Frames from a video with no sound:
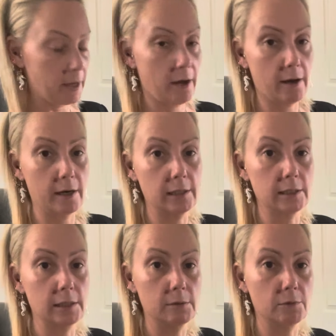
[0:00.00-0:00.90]

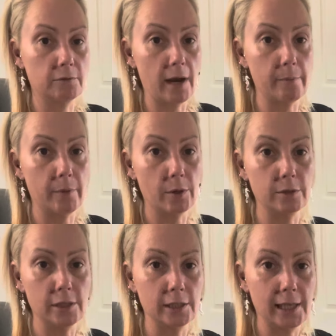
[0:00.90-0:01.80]
cards with
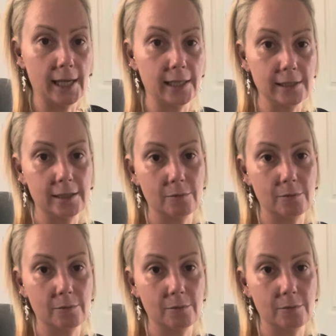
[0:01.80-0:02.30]
rainbows and things.